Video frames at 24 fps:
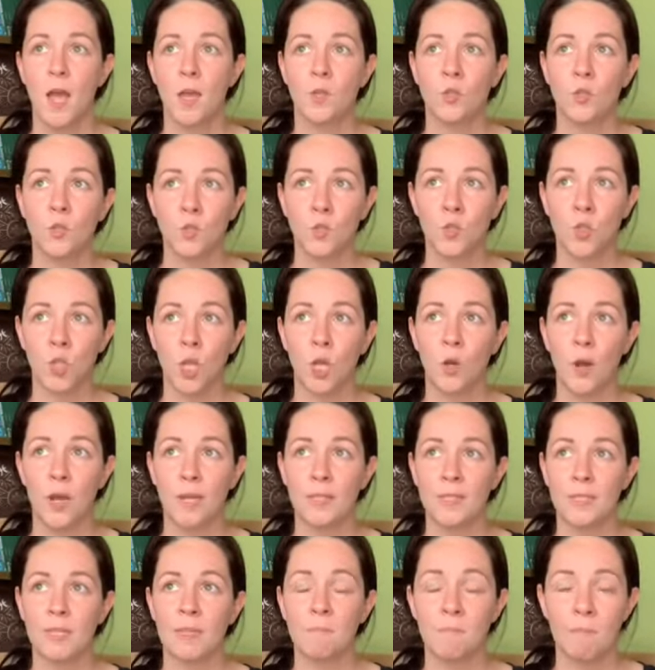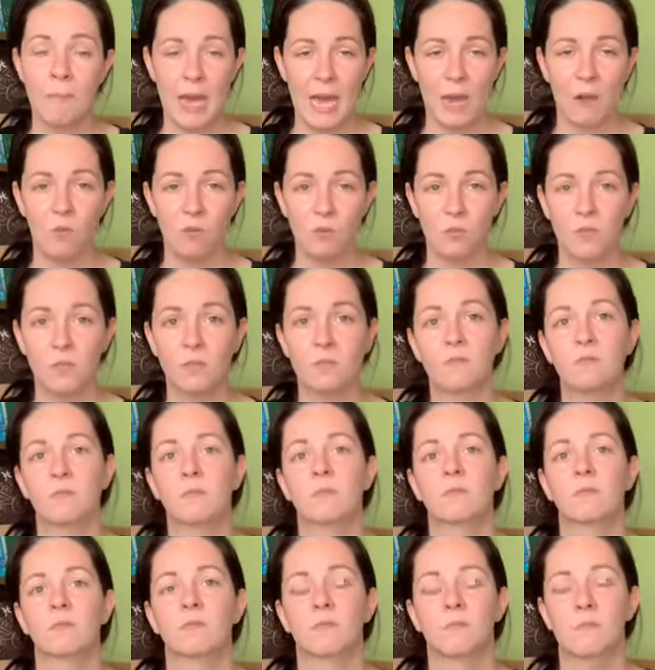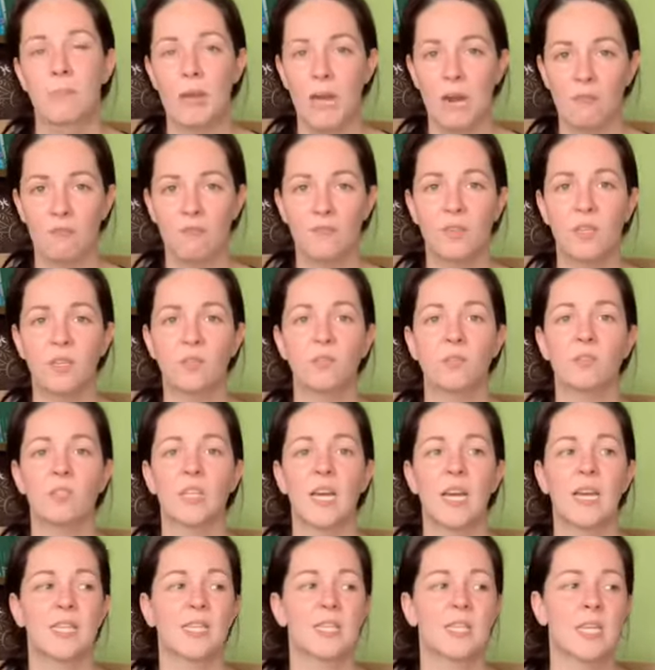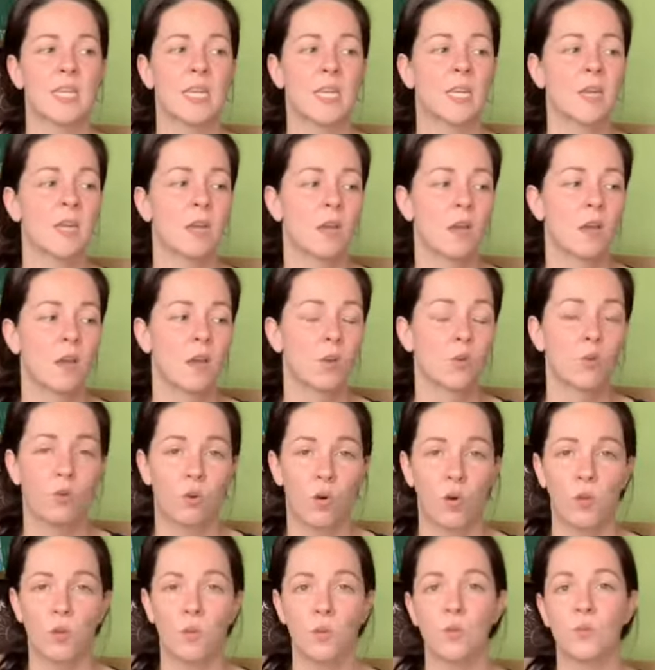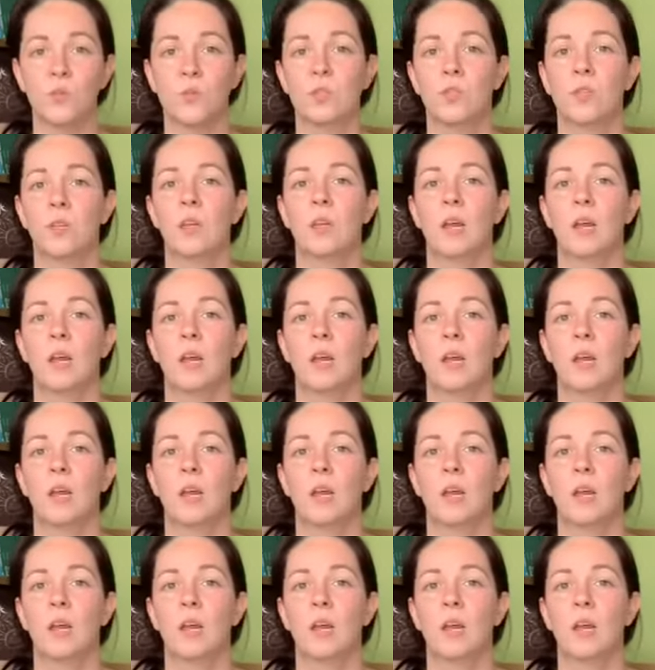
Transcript: So I see battlefields. I see crows.